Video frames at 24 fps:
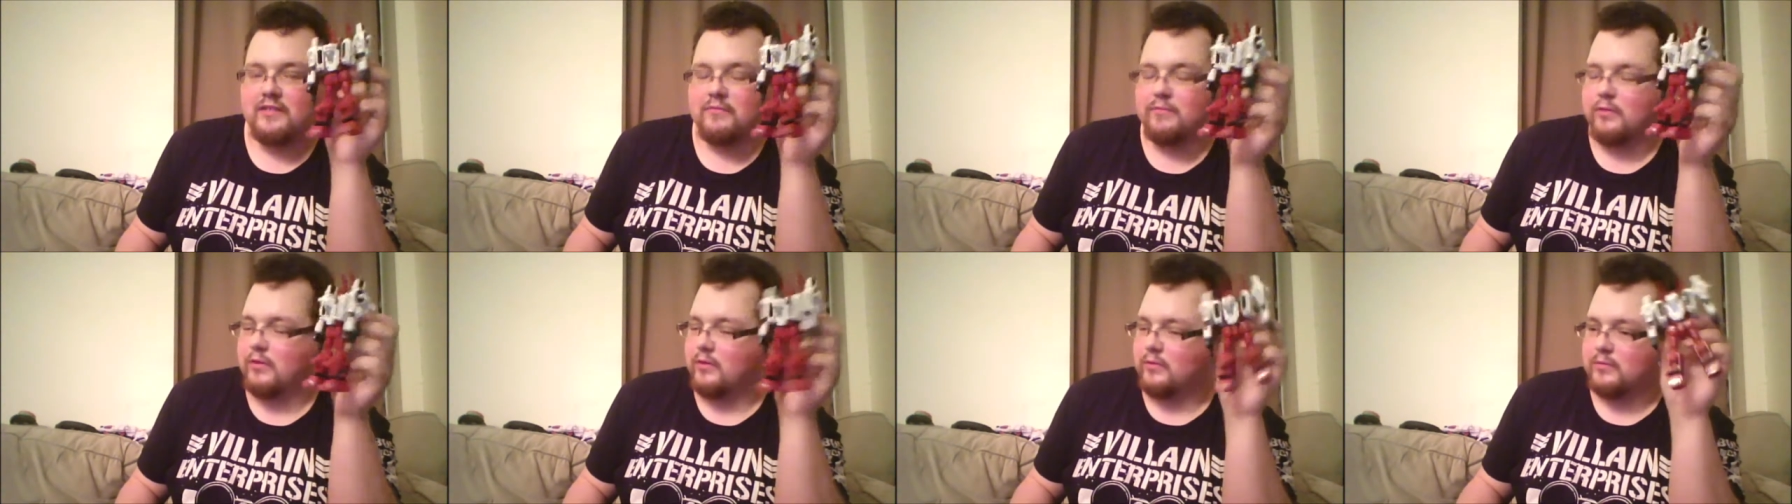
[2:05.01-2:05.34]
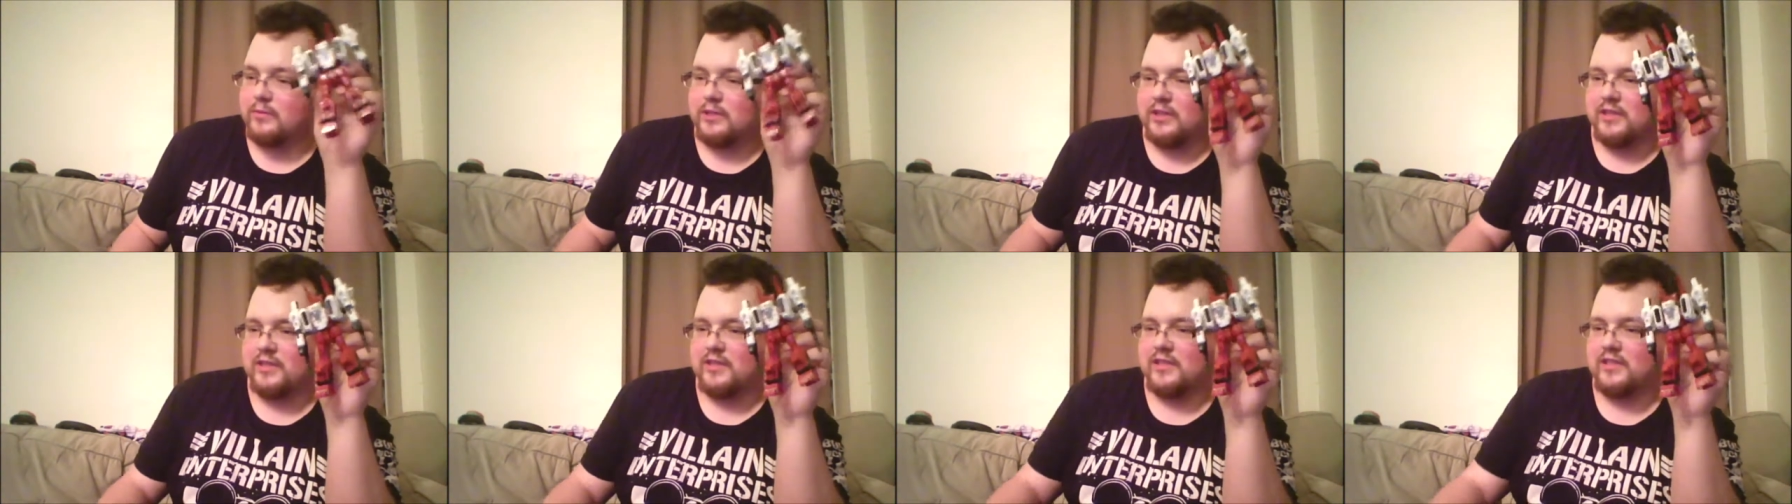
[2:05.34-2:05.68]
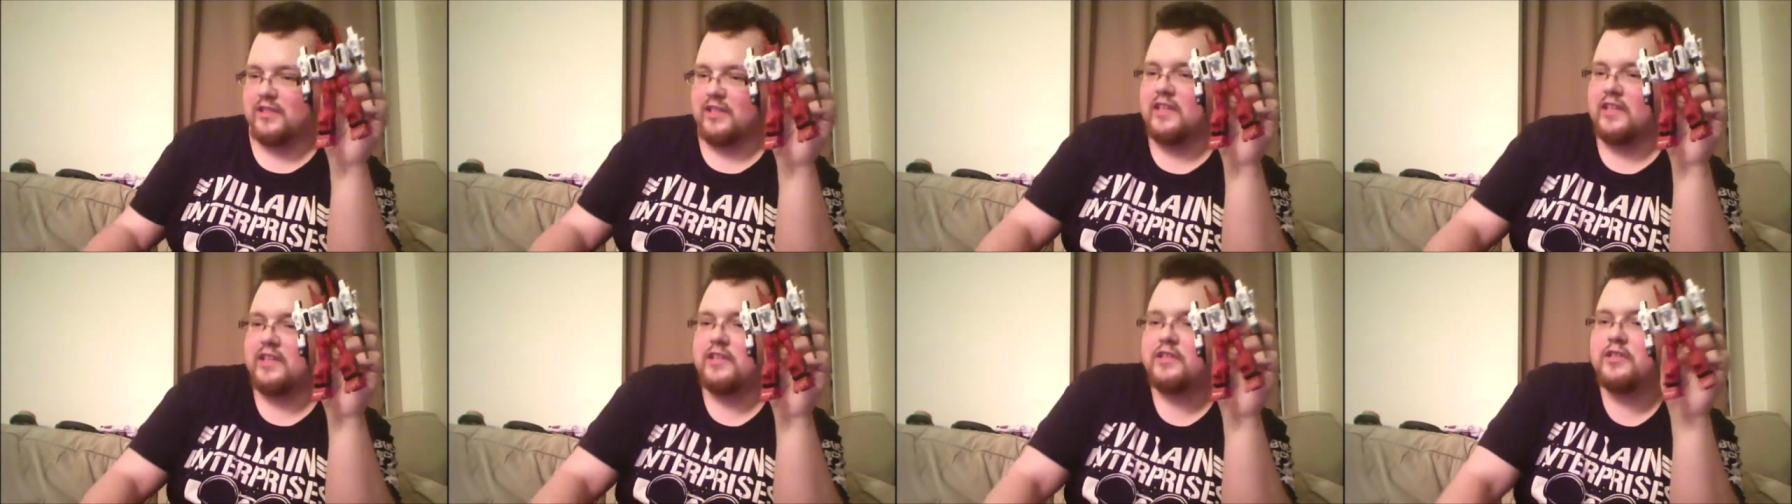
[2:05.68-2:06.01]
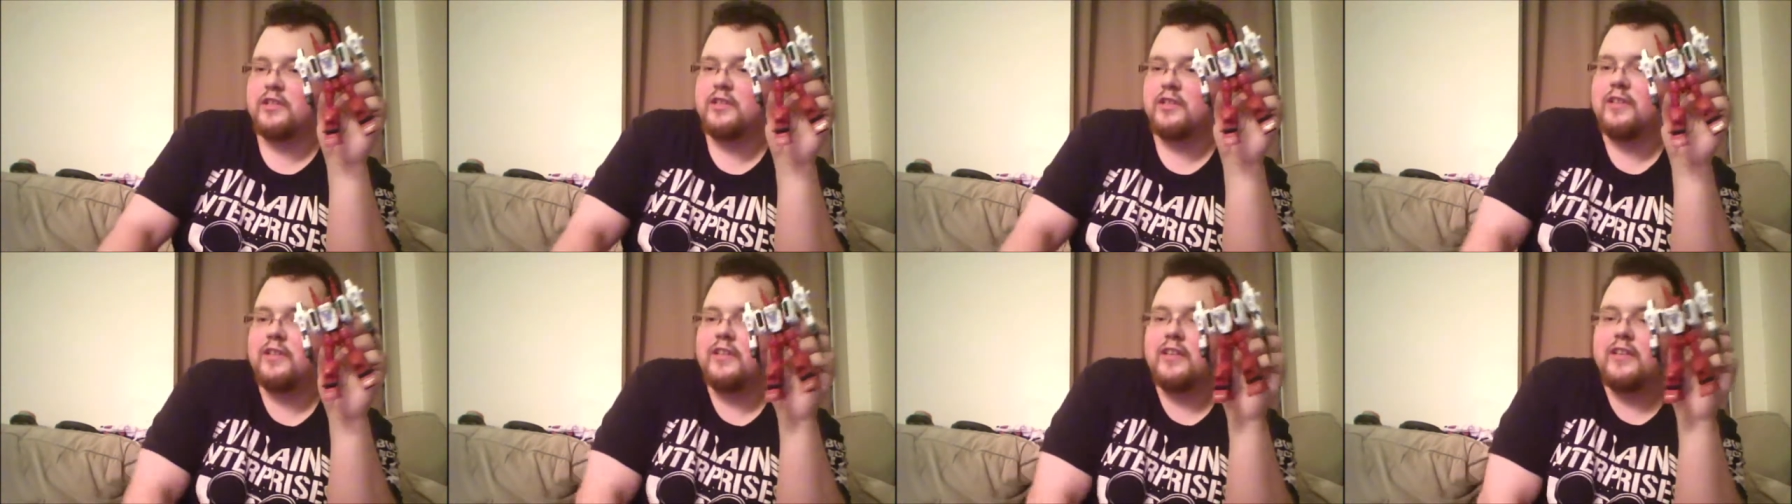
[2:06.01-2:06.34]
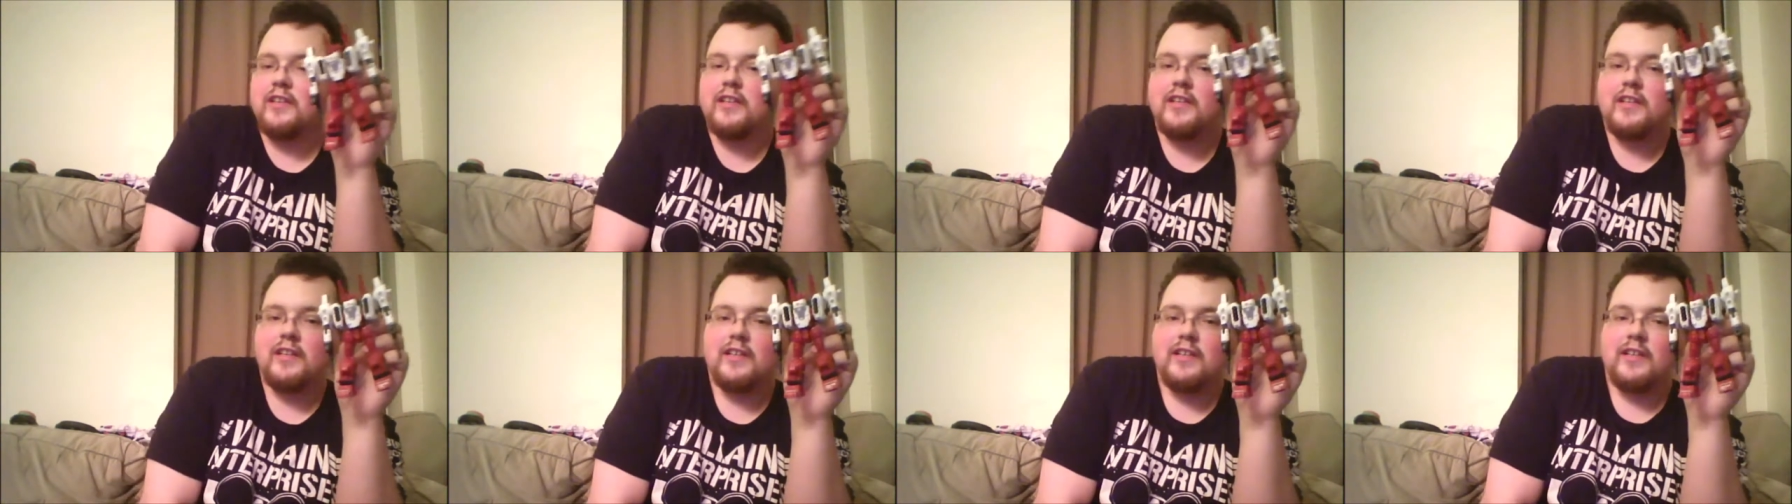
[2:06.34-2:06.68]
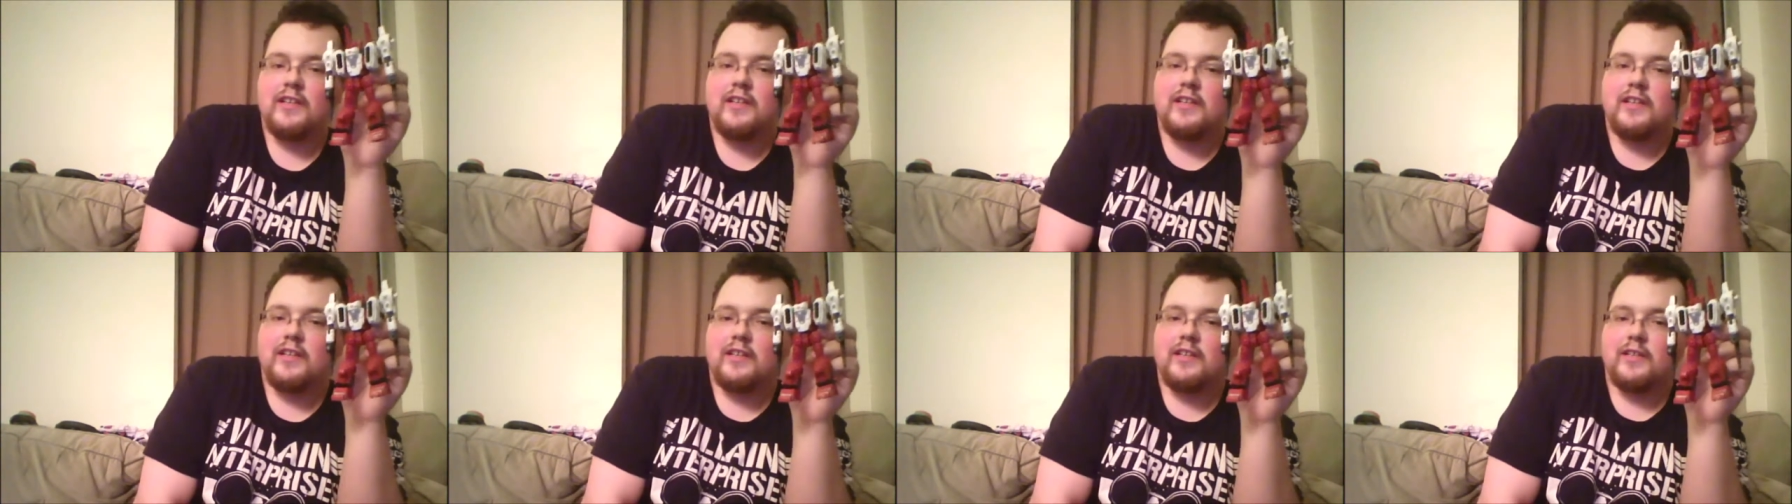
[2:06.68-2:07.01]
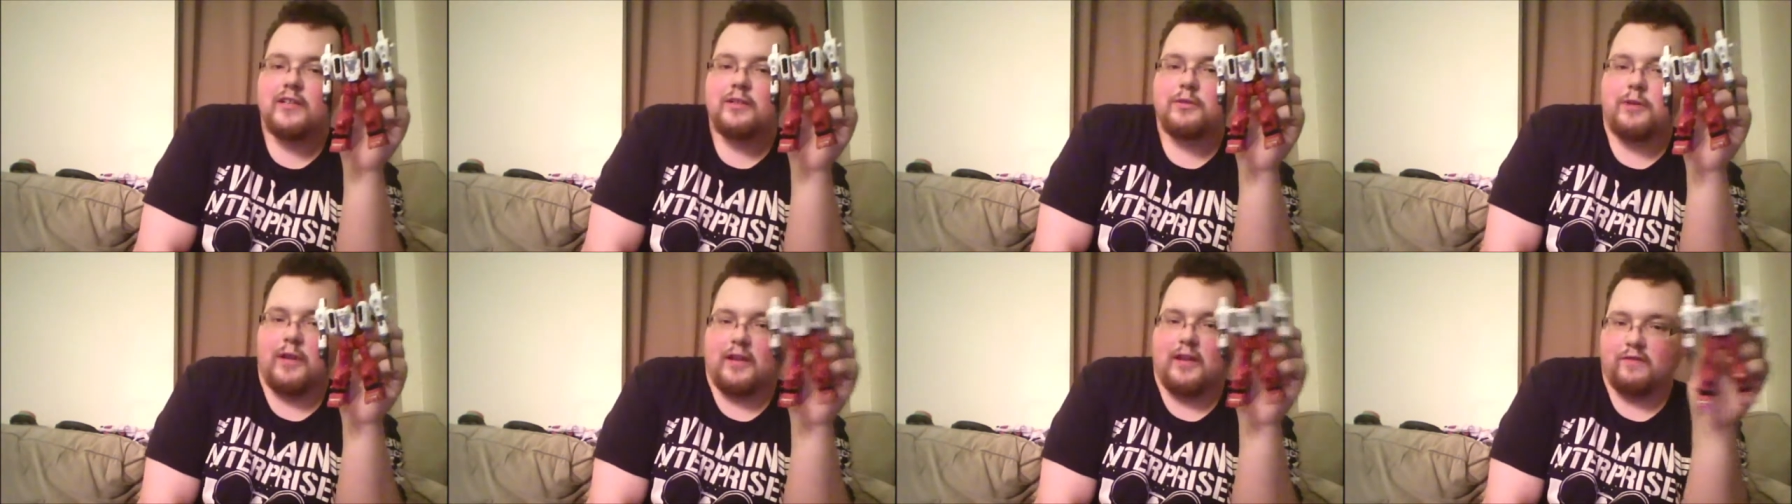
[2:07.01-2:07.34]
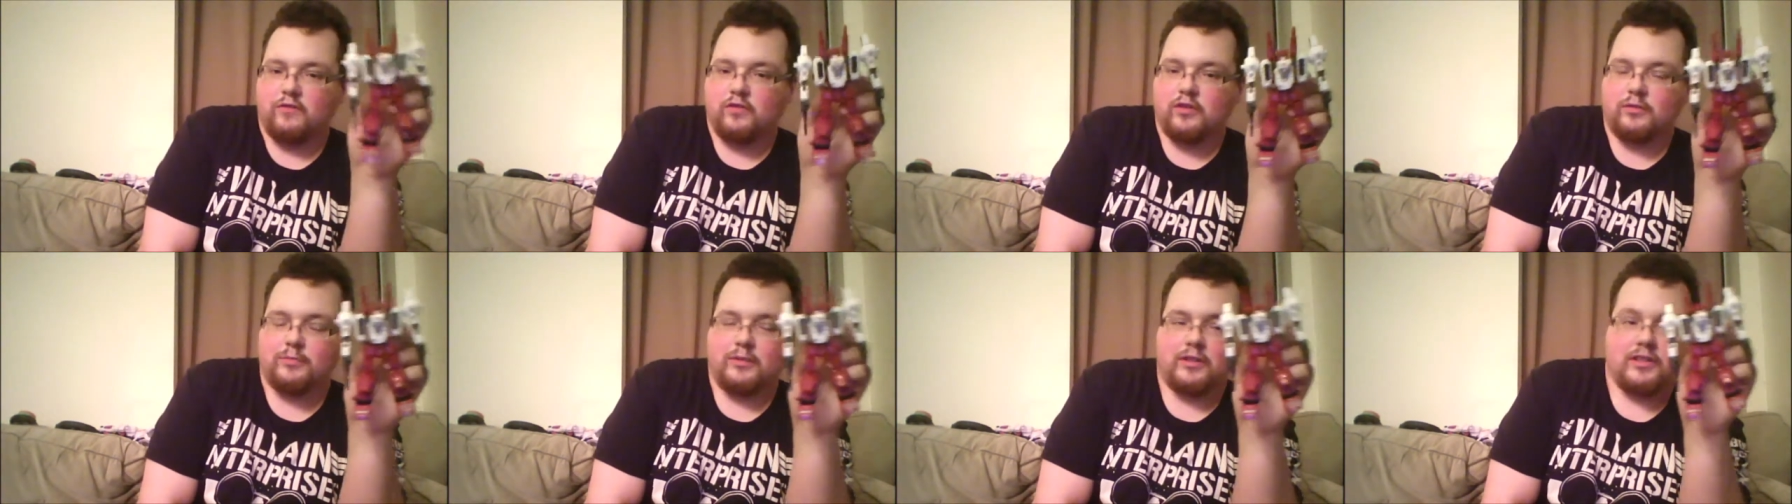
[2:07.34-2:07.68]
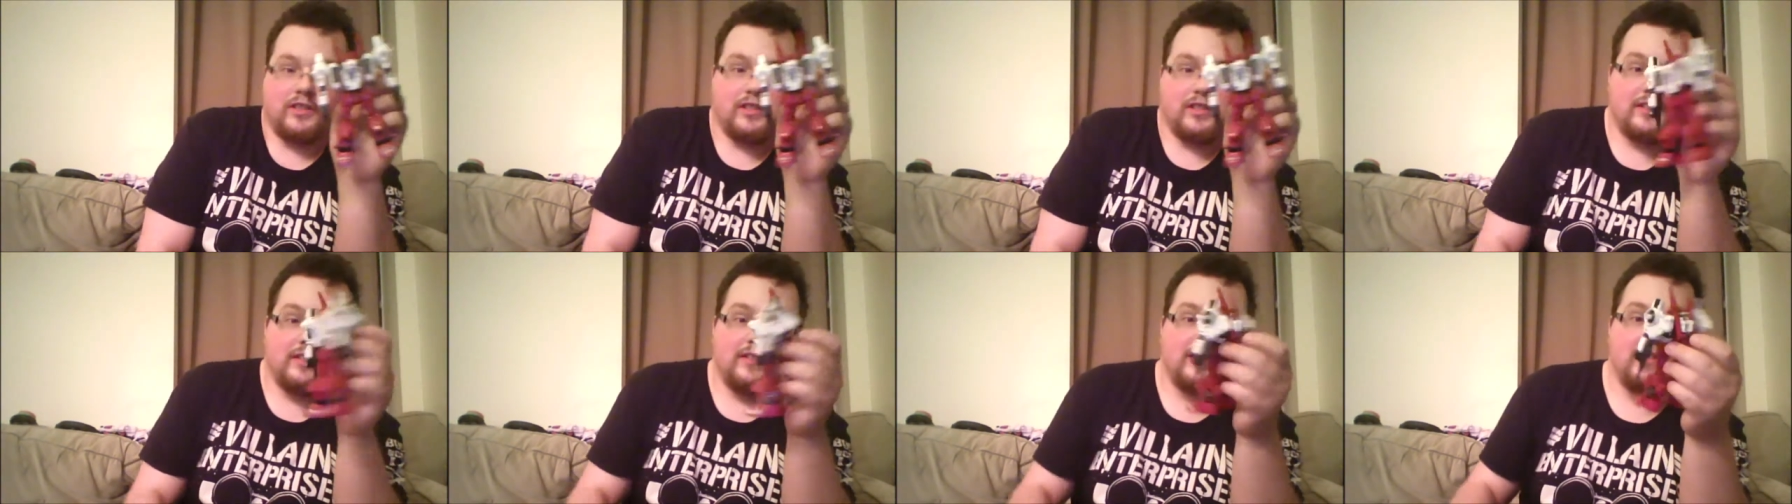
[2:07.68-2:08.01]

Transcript: well, just siege transformers.